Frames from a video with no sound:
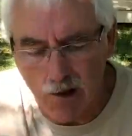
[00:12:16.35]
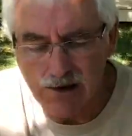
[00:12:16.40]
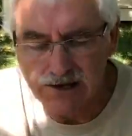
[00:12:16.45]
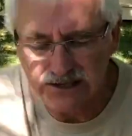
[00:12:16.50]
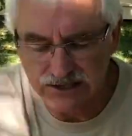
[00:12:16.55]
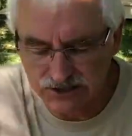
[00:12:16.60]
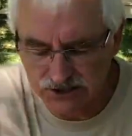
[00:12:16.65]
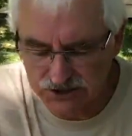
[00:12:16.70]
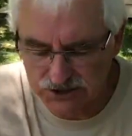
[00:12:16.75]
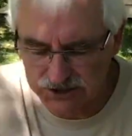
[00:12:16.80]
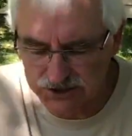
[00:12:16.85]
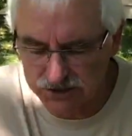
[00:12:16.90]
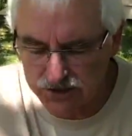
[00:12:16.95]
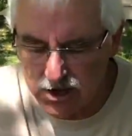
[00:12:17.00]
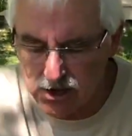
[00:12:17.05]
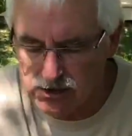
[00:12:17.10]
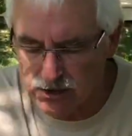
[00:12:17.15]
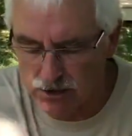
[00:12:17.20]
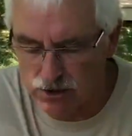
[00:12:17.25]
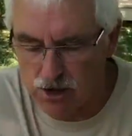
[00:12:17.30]
It's still
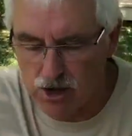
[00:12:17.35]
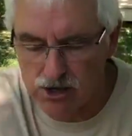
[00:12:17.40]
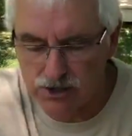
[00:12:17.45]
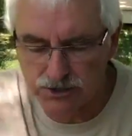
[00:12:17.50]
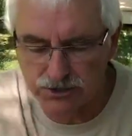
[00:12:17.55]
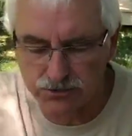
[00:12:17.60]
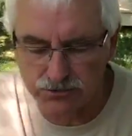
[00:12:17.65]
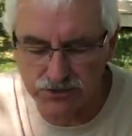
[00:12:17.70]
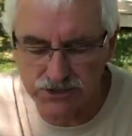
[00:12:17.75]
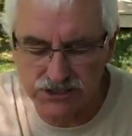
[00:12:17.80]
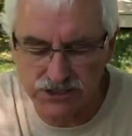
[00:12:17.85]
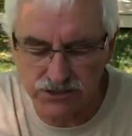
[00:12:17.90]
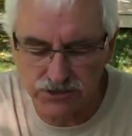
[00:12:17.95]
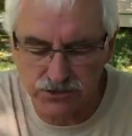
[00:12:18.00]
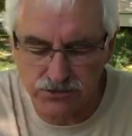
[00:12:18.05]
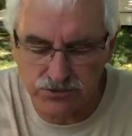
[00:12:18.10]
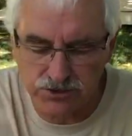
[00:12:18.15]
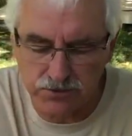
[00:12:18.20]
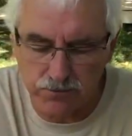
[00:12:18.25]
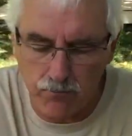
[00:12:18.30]
got a lot of green
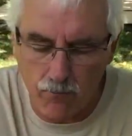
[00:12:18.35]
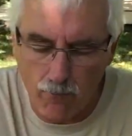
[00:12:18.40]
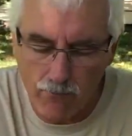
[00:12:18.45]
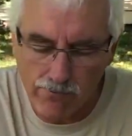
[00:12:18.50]
to it.